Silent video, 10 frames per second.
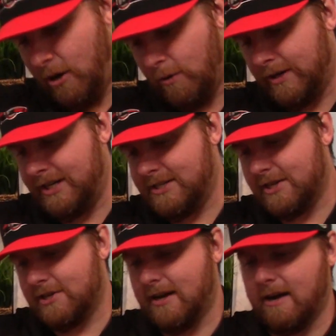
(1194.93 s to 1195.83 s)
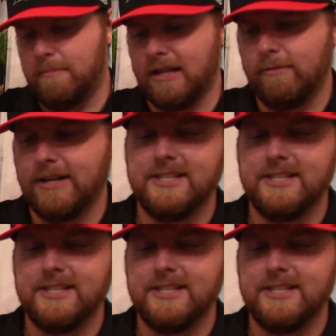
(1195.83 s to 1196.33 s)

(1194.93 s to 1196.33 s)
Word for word: Oh, and these are, by the way,